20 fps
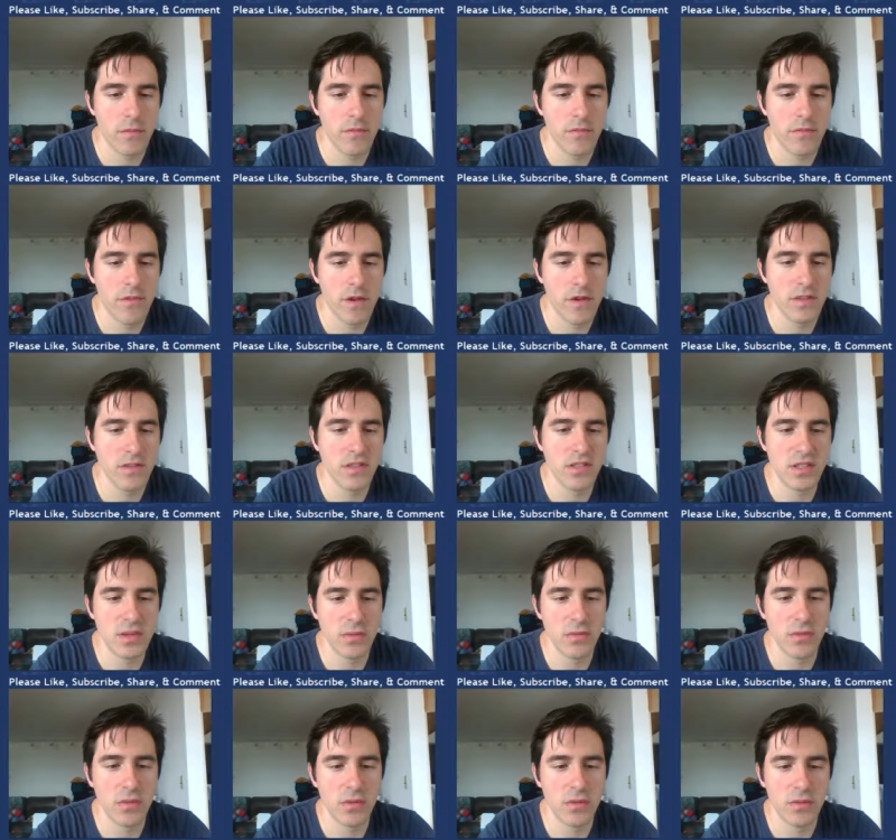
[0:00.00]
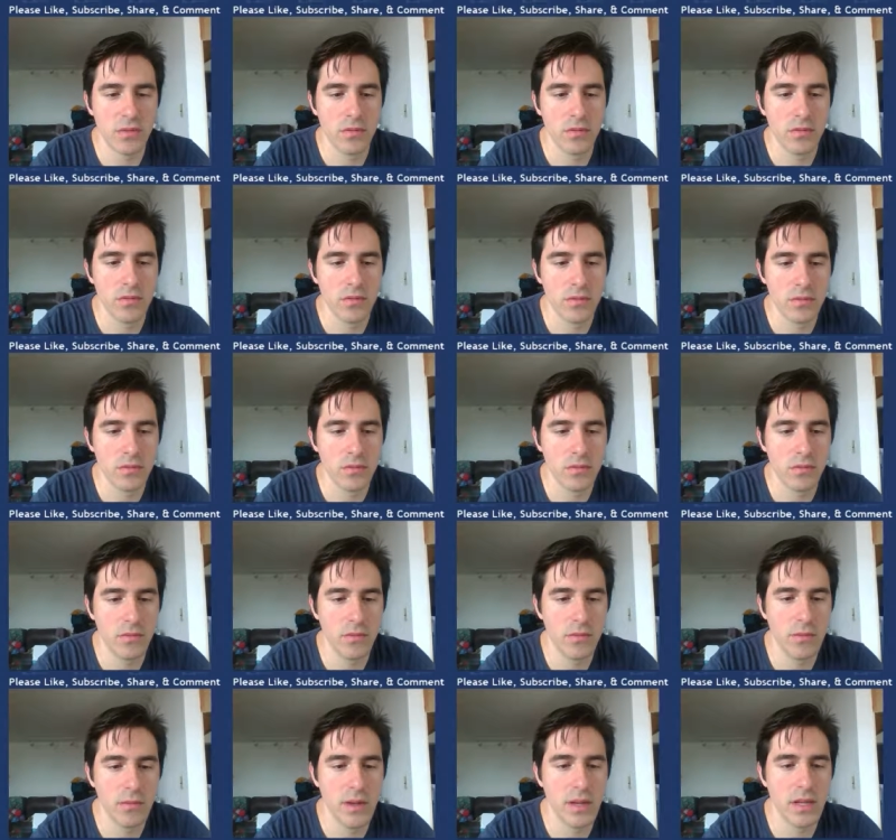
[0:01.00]
Very simple
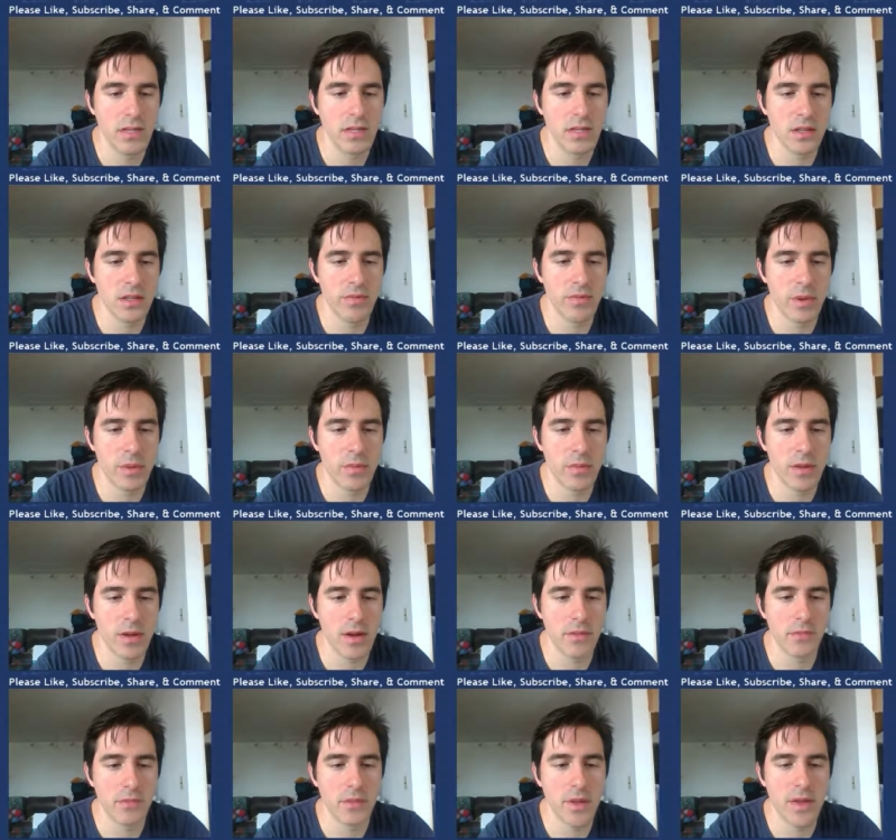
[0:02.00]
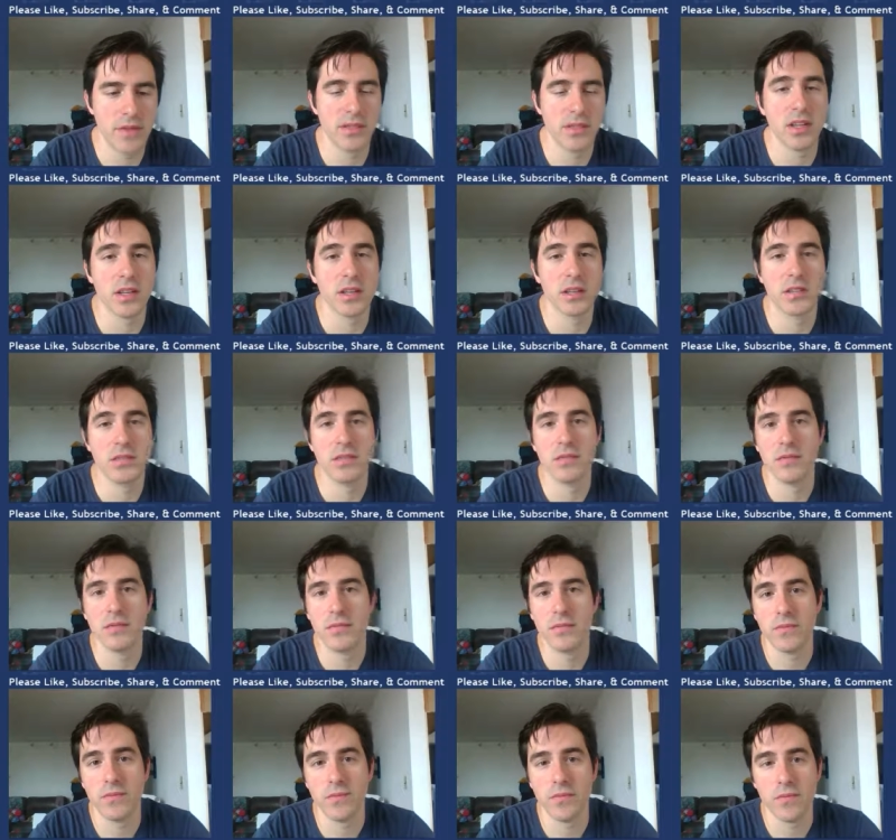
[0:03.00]
way to solve my problem. f6.
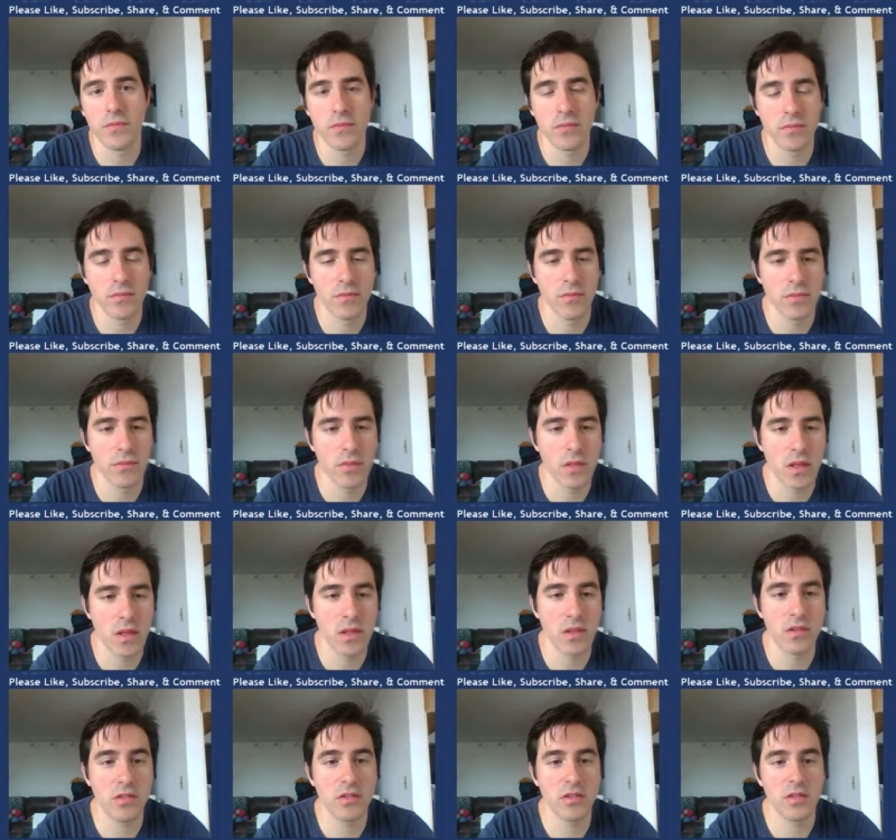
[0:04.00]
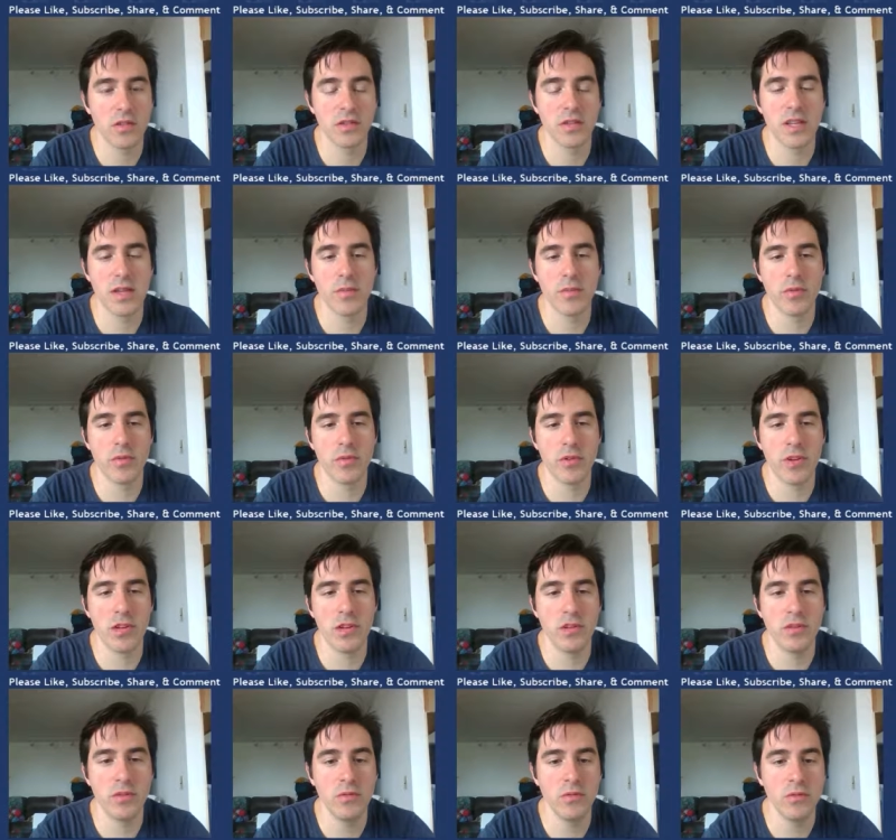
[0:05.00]
Like so, for example, rook
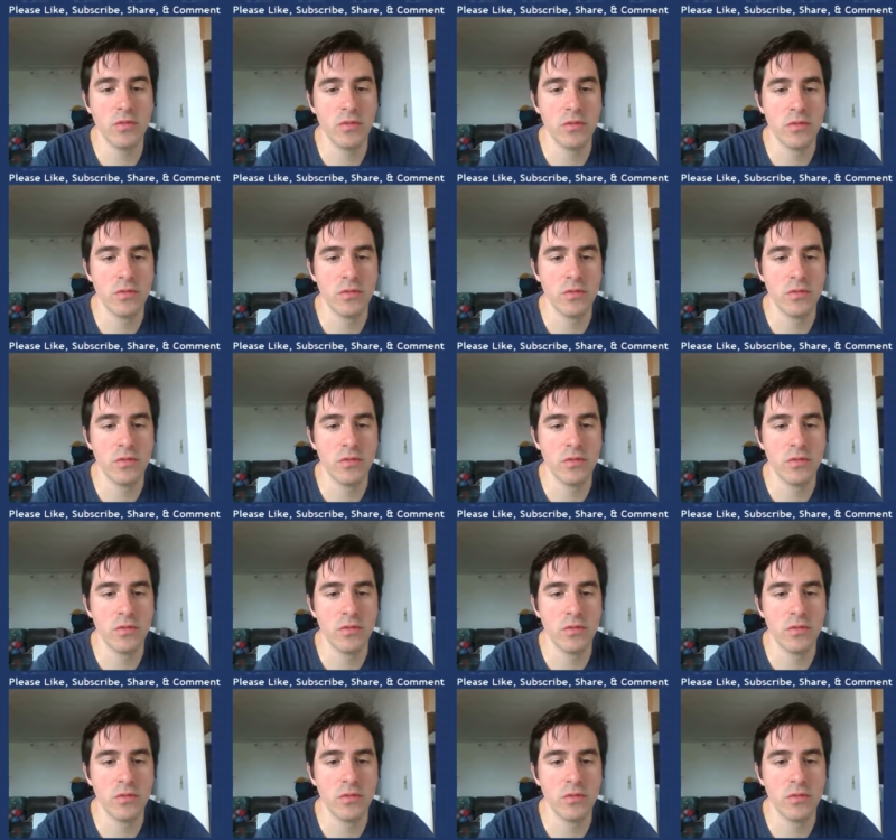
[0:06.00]
e2.